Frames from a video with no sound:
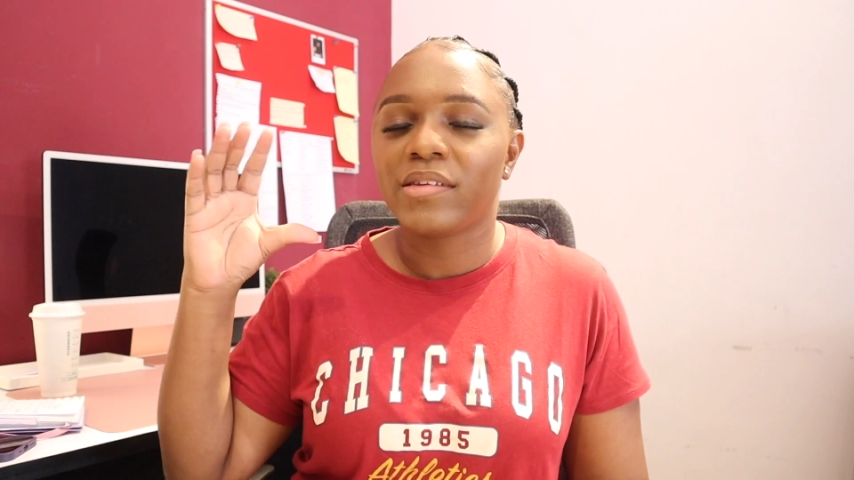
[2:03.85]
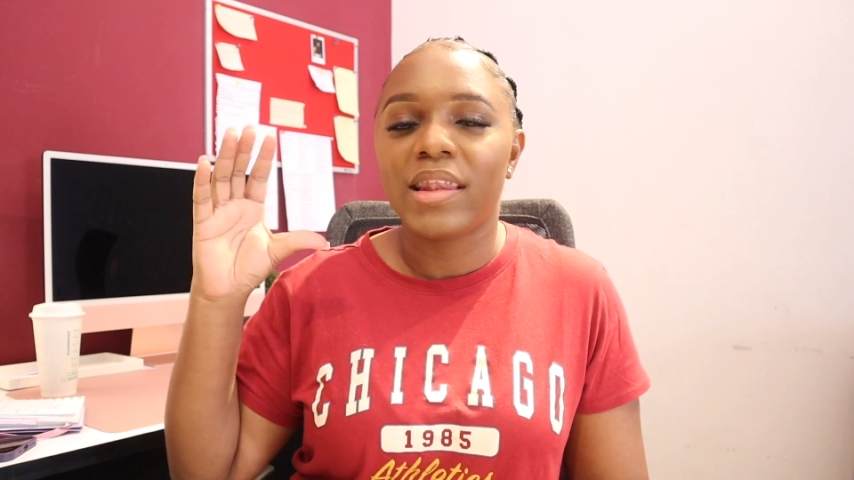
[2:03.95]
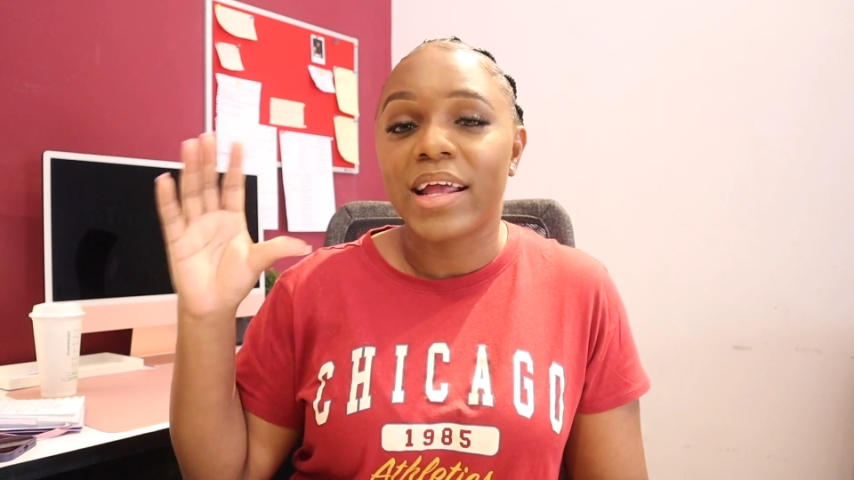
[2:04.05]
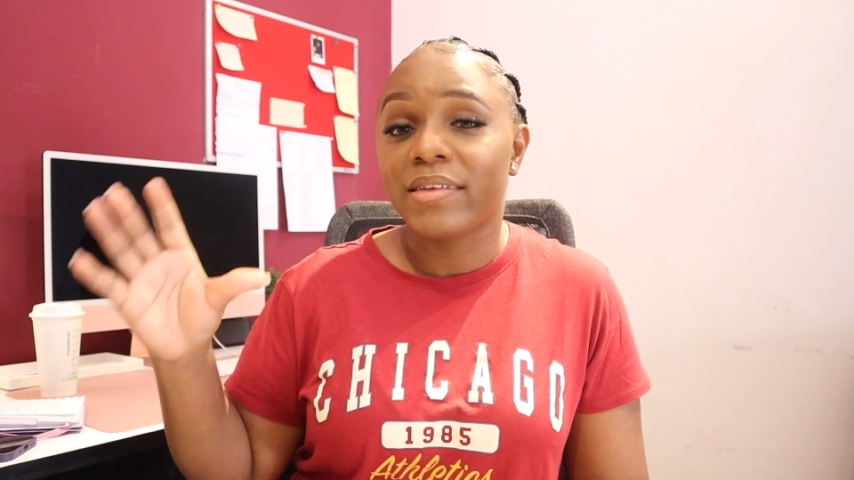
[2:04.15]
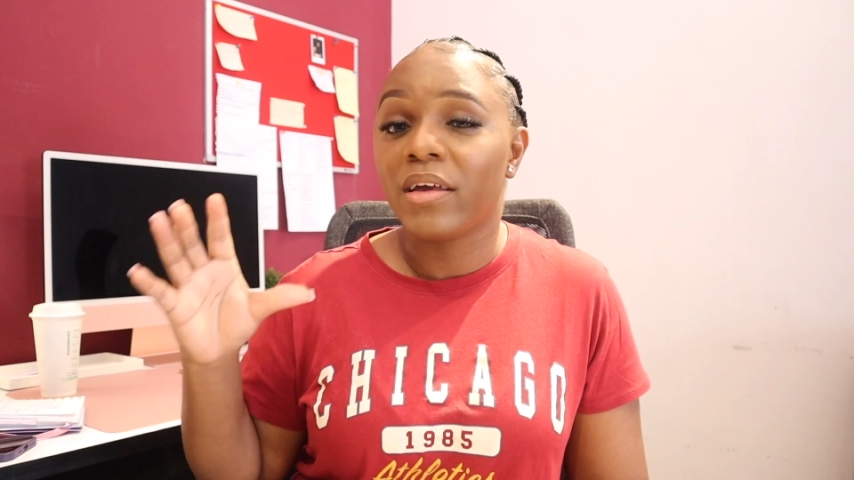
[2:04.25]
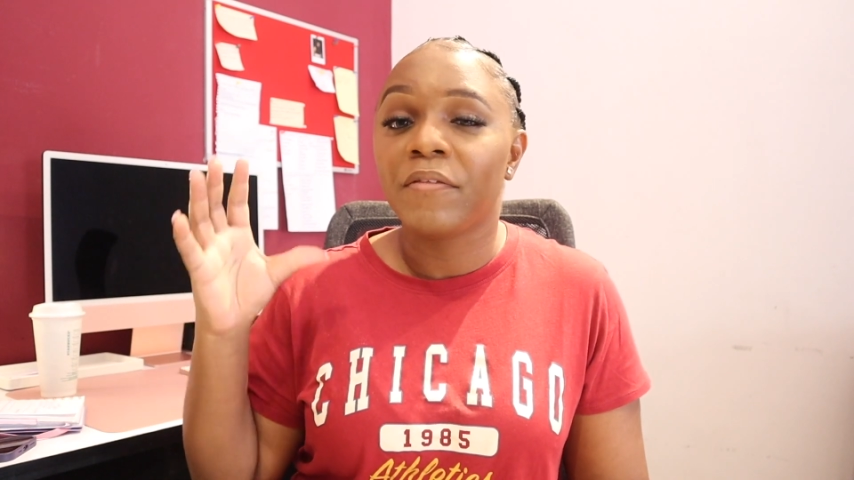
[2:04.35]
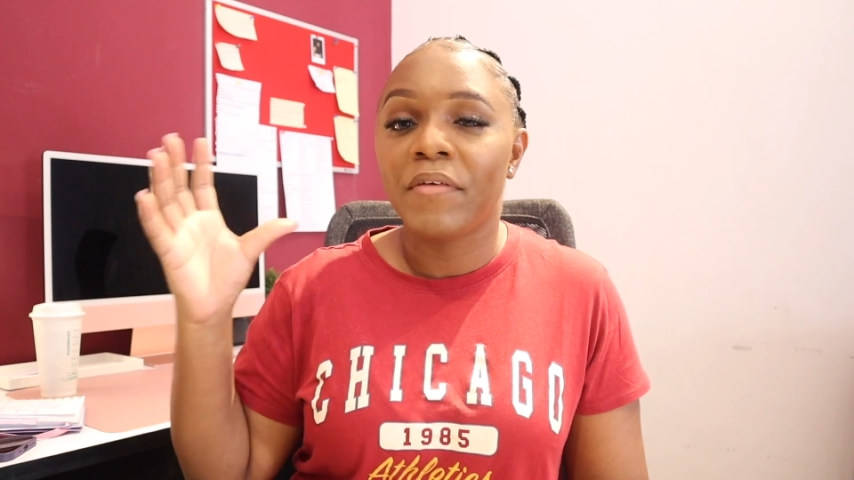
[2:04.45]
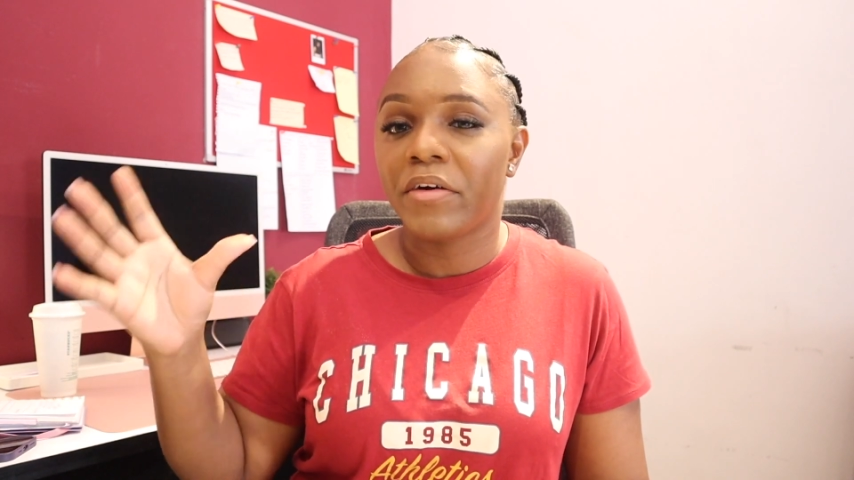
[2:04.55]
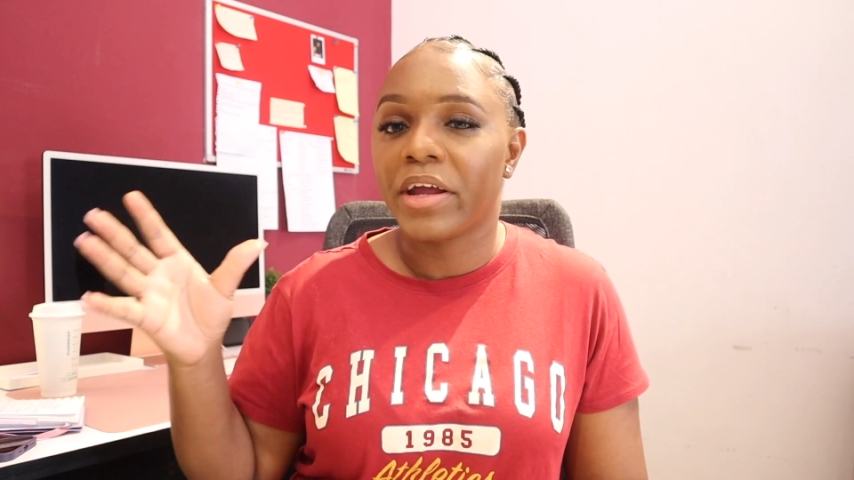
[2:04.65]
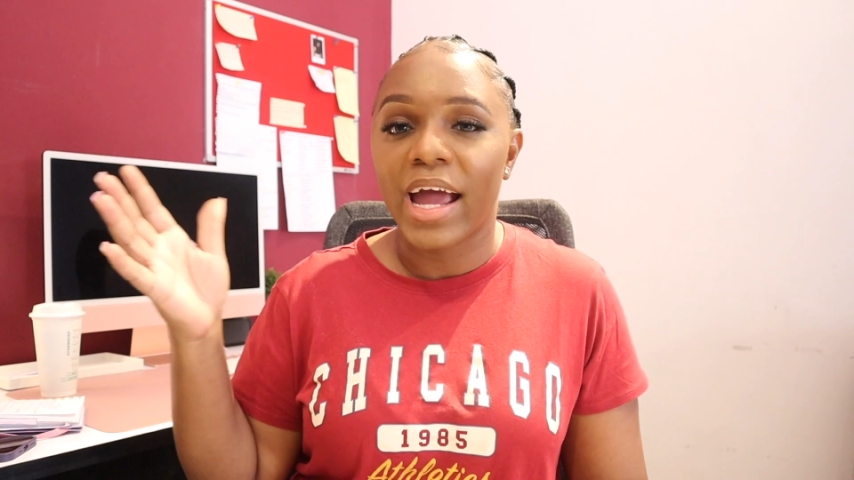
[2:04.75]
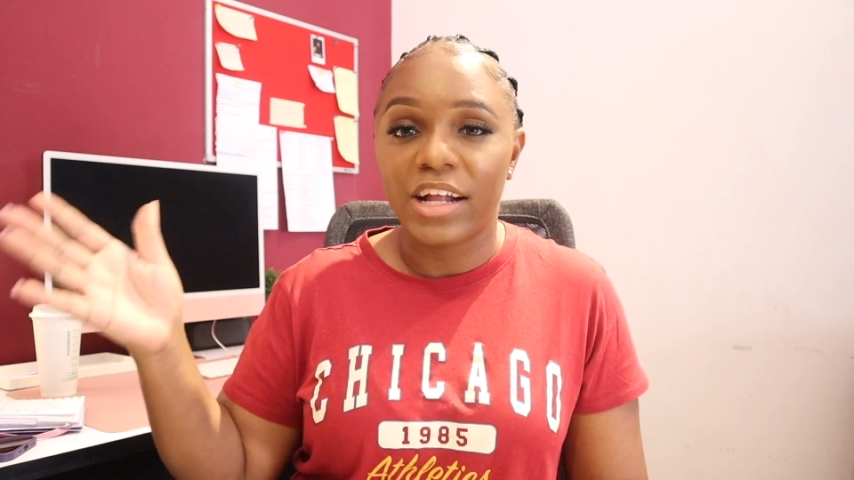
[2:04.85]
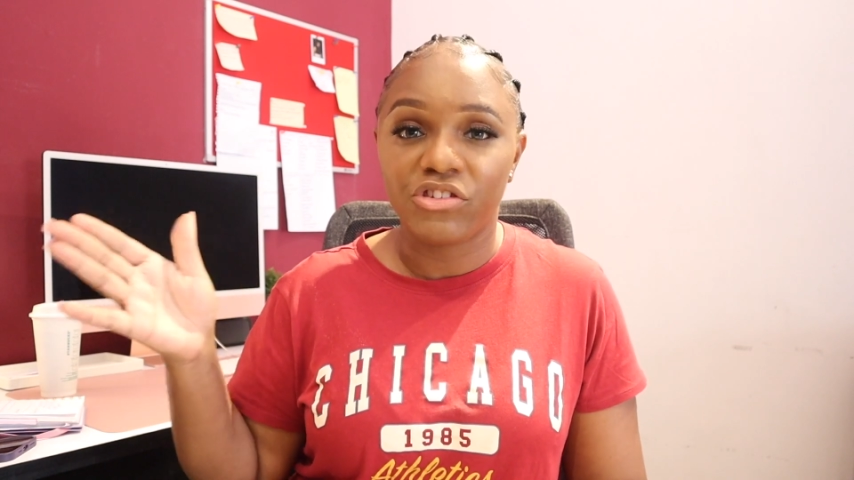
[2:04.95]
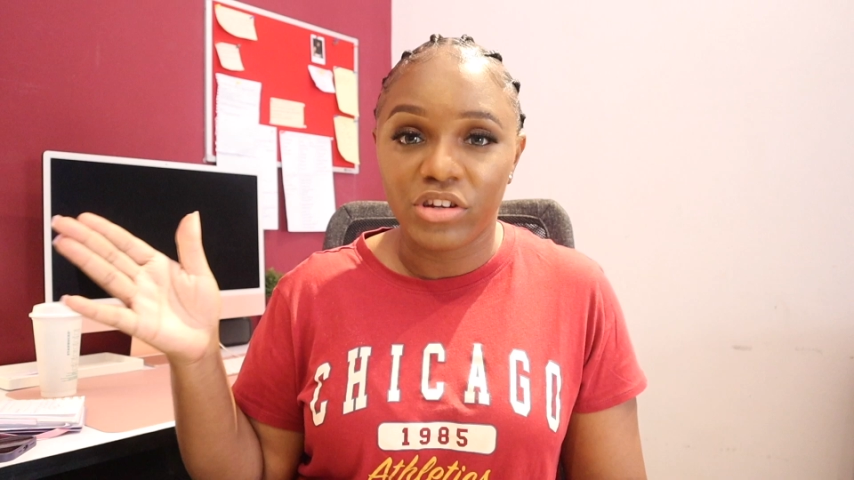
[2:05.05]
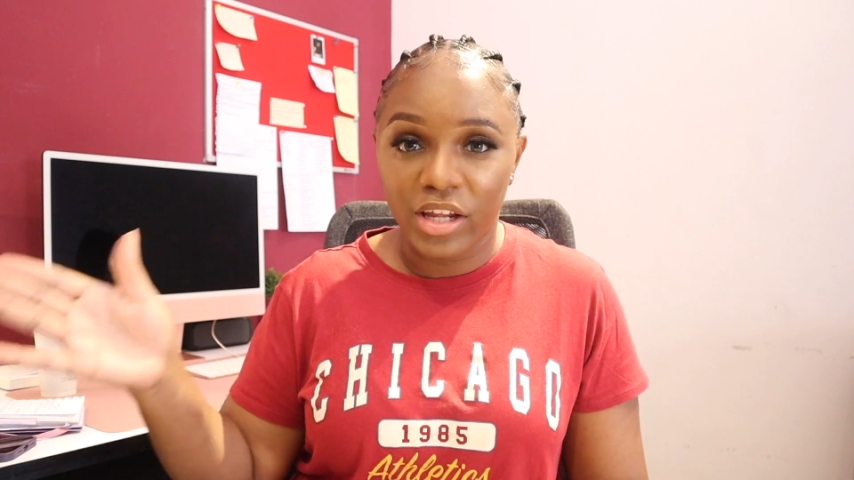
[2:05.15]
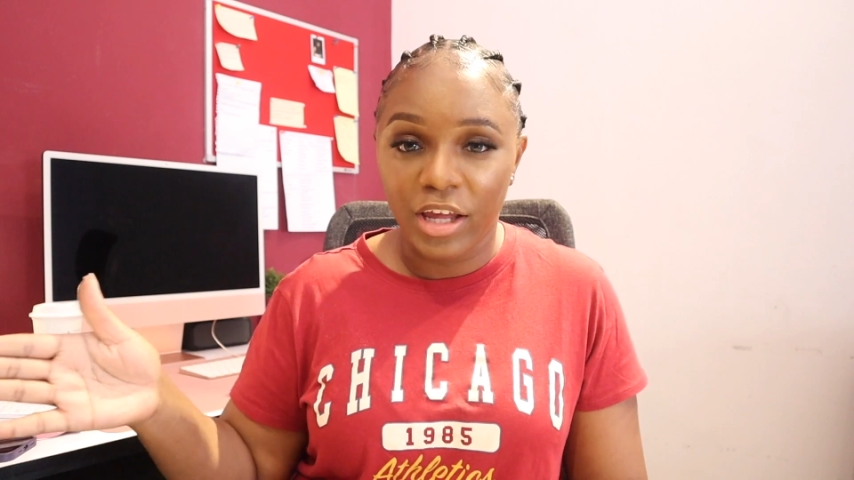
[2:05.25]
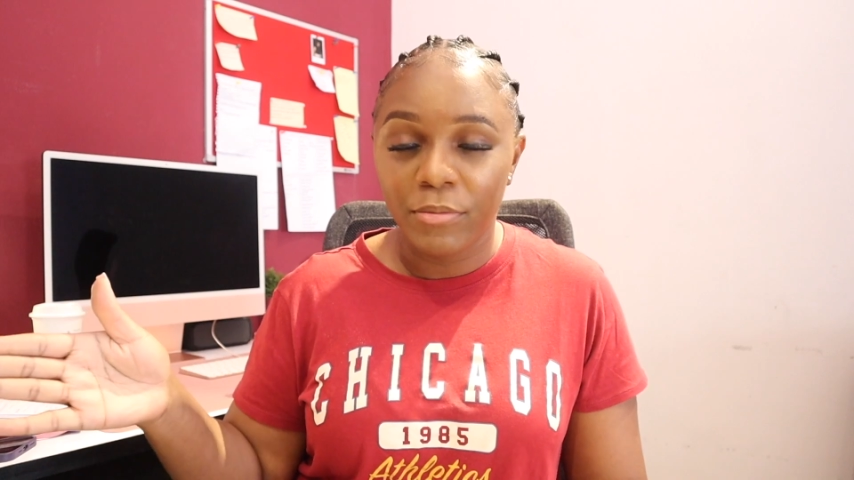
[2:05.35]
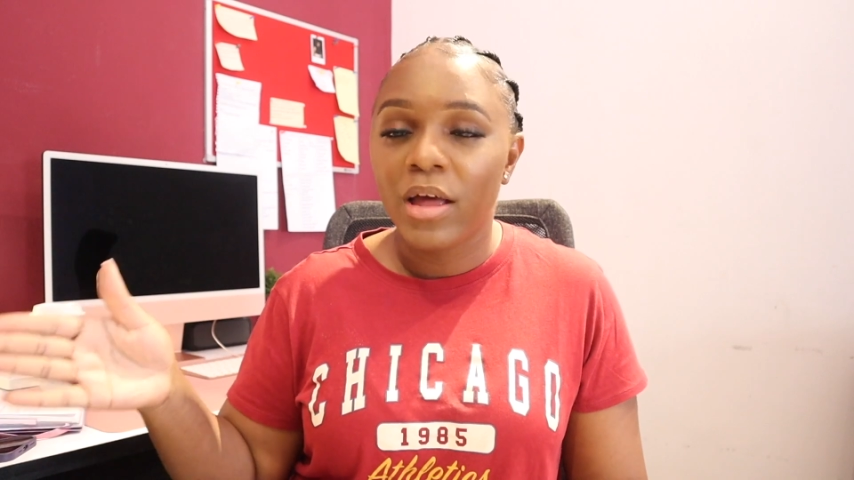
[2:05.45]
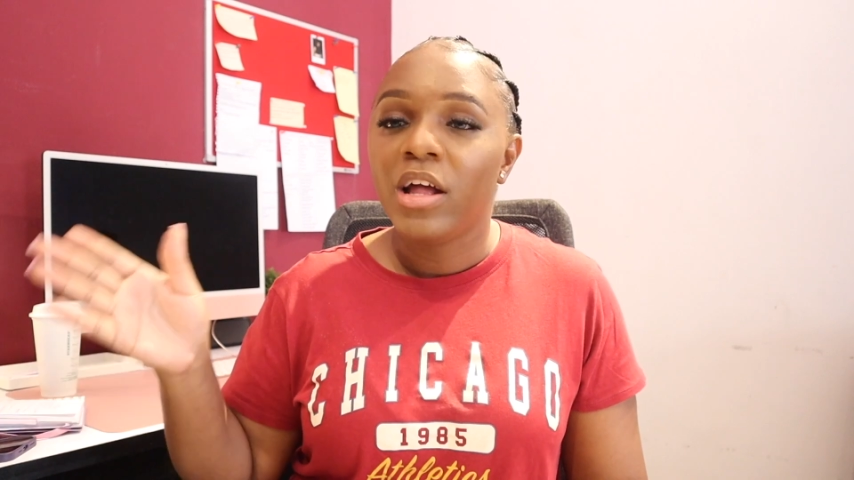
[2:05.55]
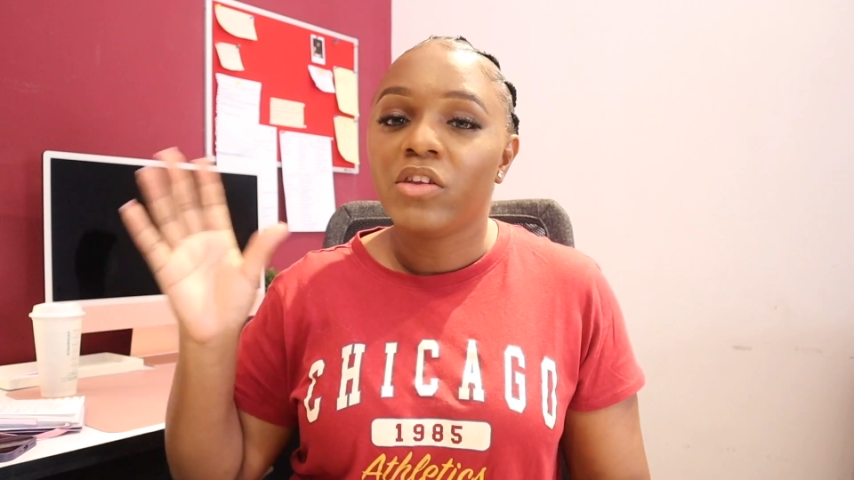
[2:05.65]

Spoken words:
selecting a very catchy name